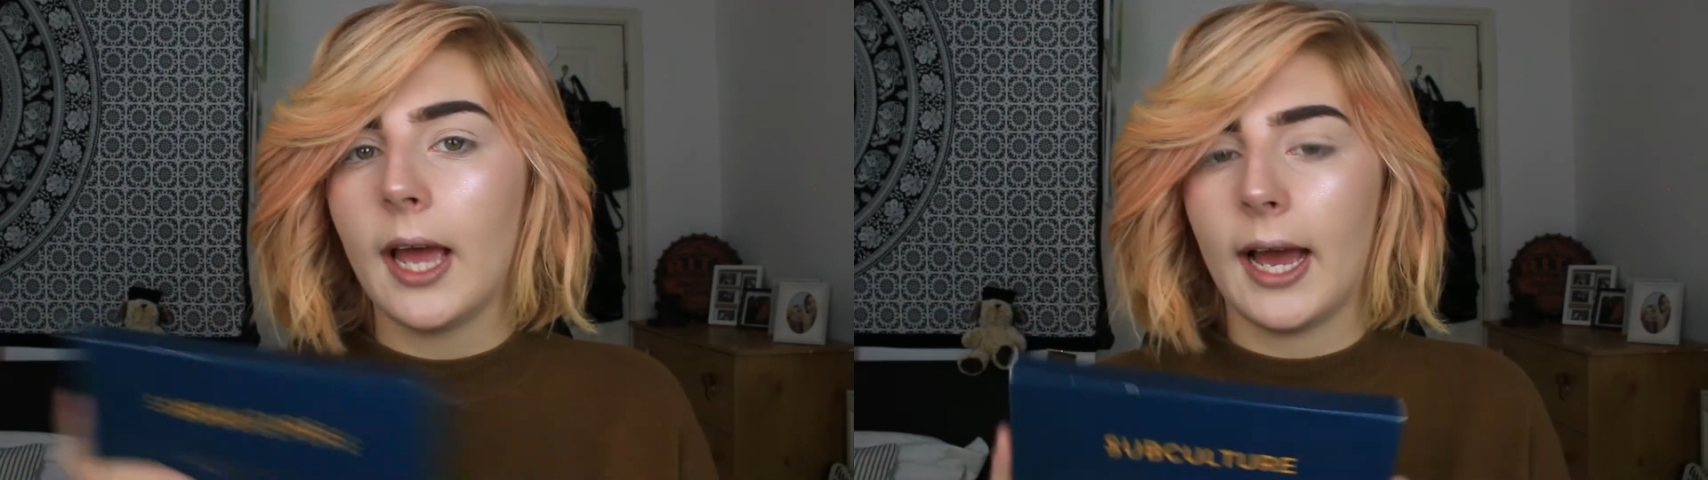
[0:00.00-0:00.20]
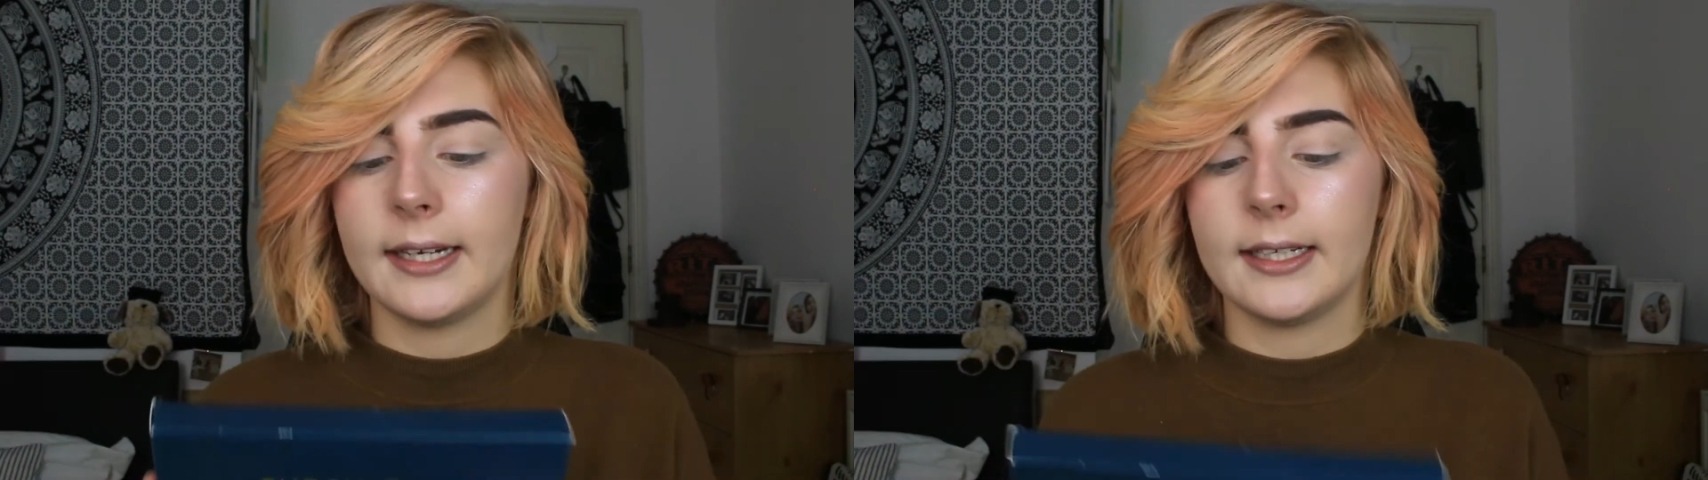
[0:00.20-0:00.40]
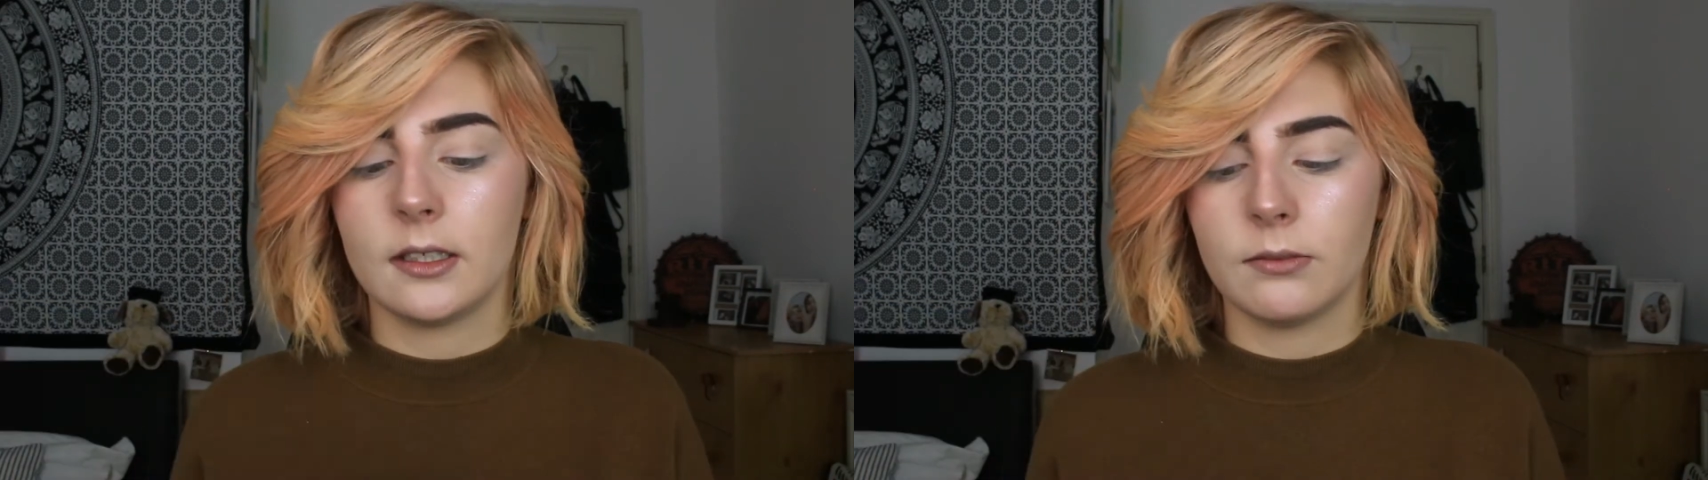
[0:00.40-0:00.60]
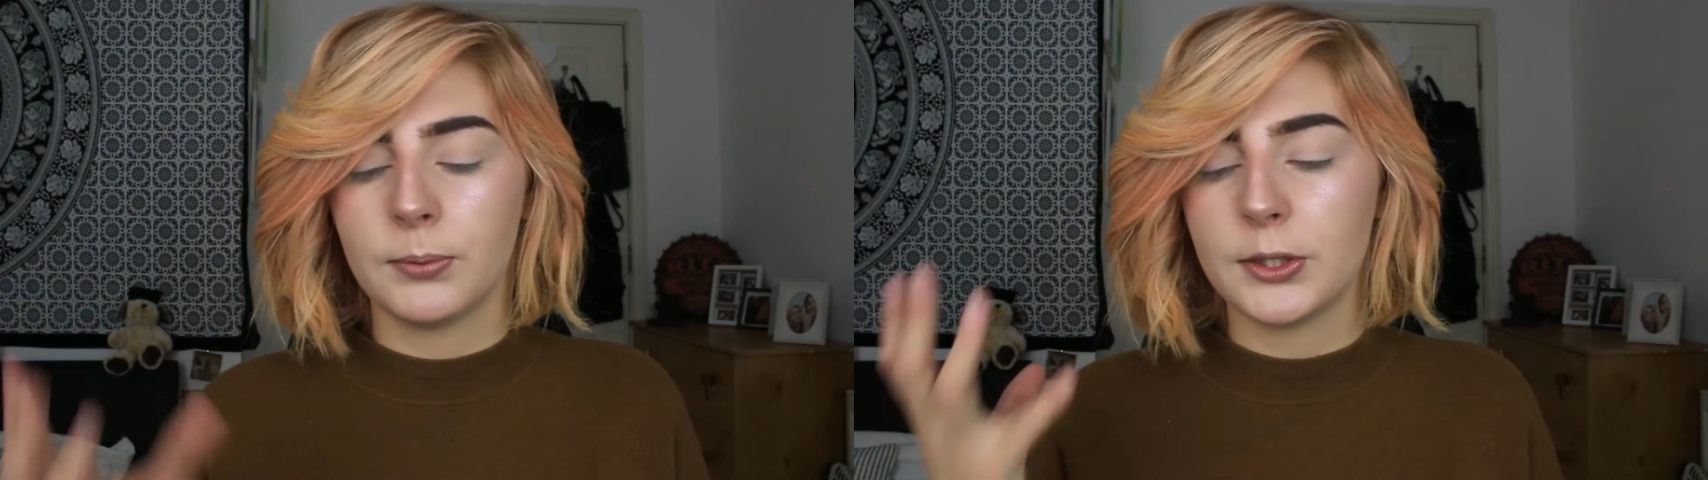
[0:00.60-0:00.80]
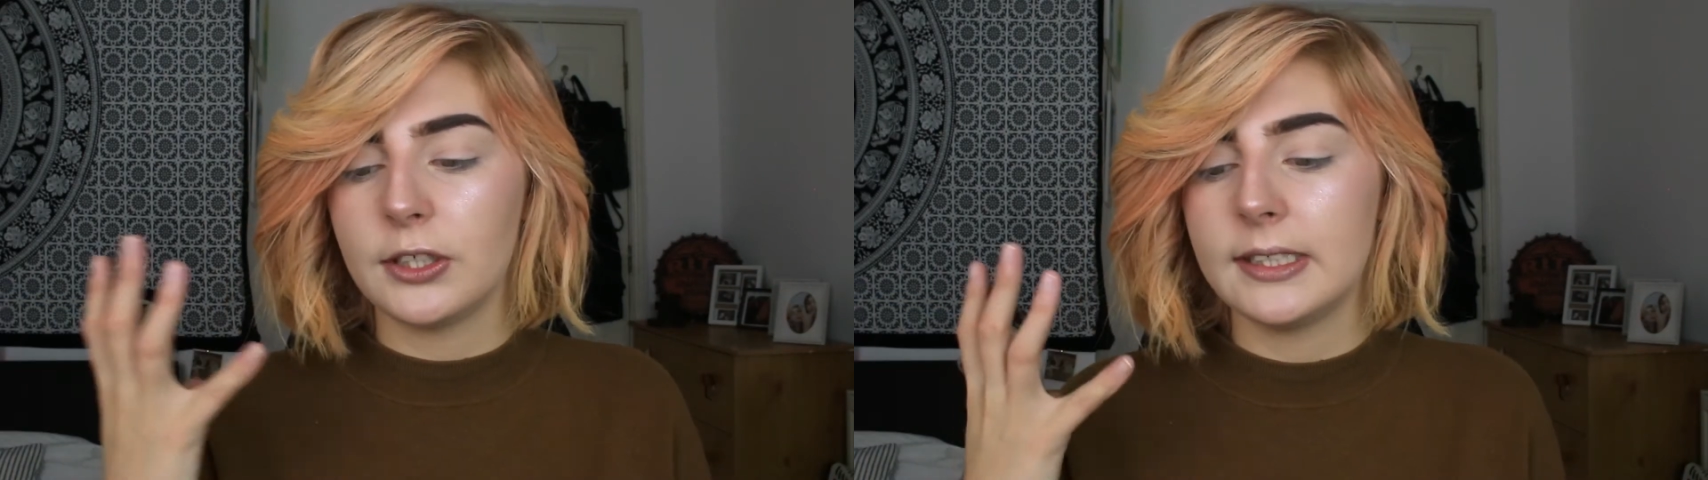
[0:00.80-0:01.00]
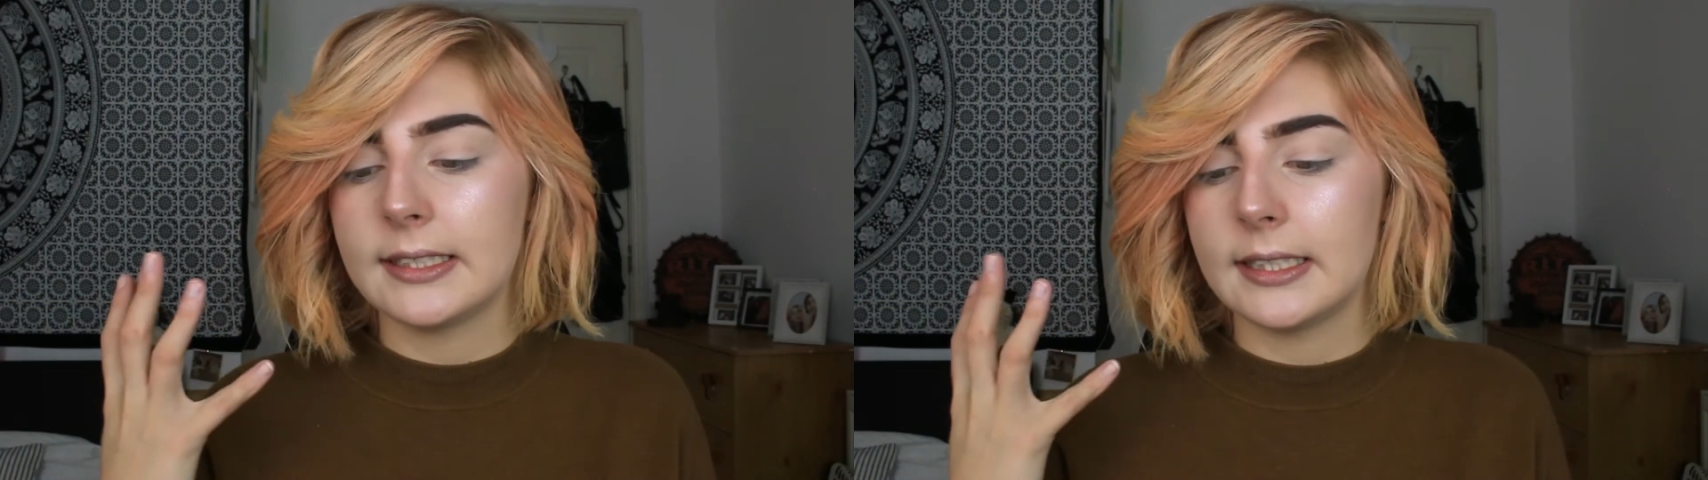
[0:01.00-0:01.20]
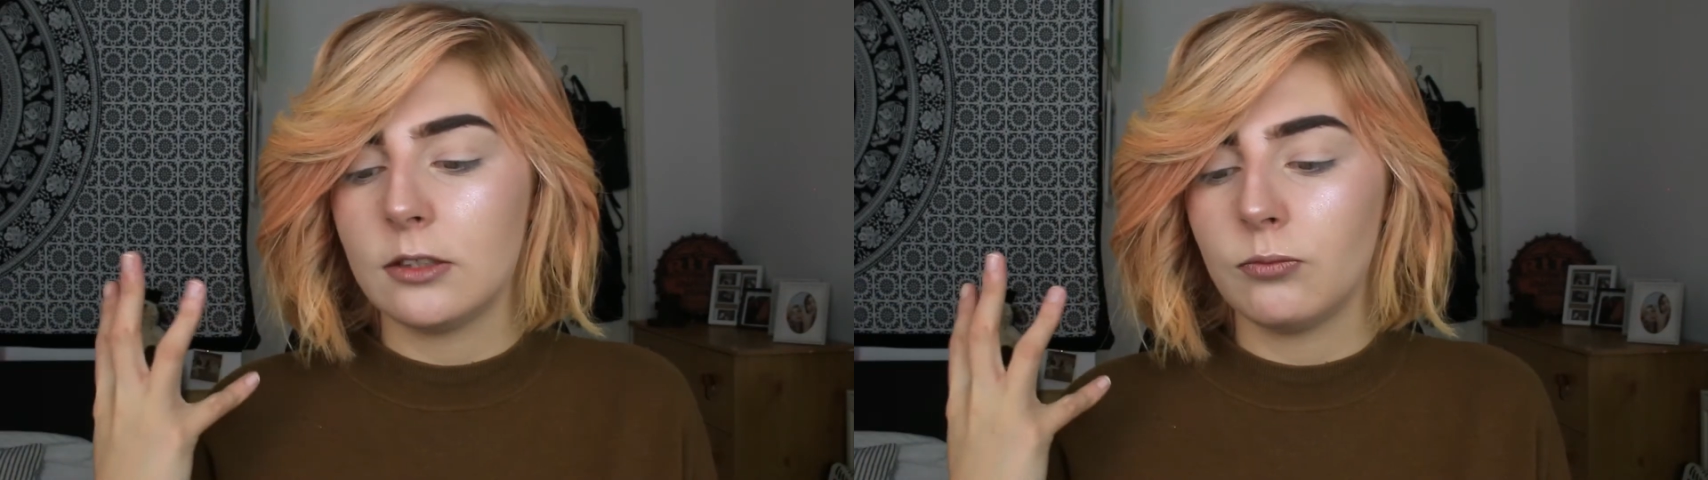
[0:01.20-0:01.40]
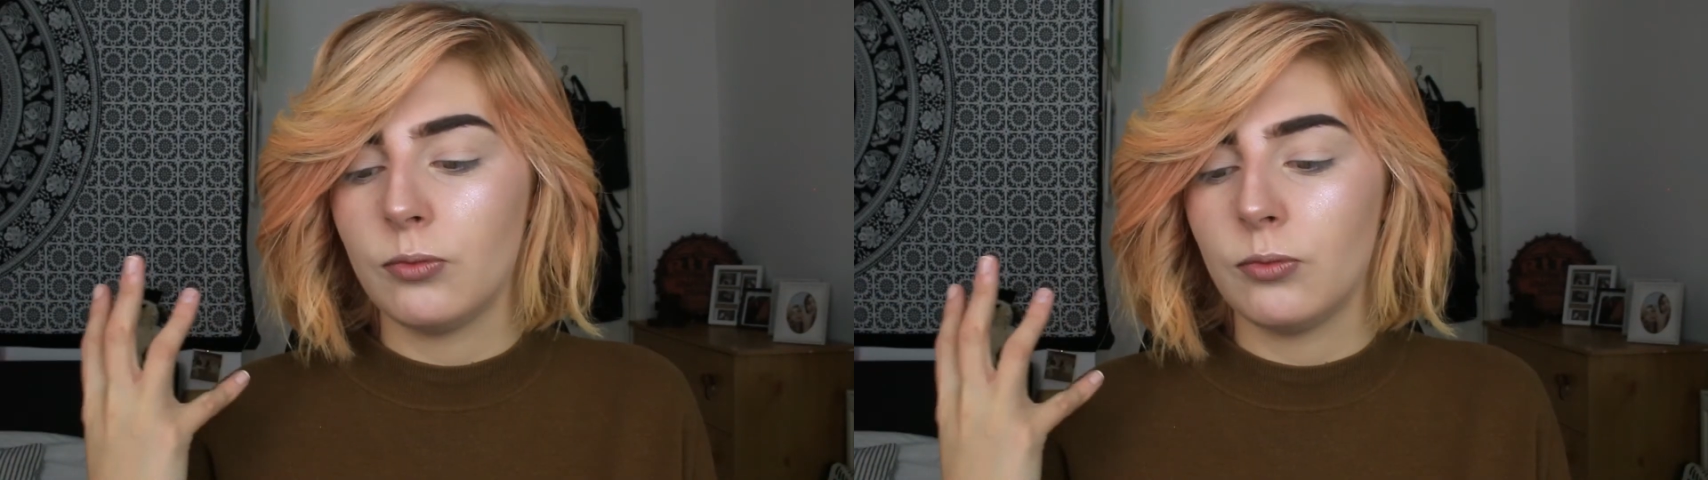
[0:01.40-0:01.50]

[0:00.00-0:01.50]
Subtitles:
and it produces this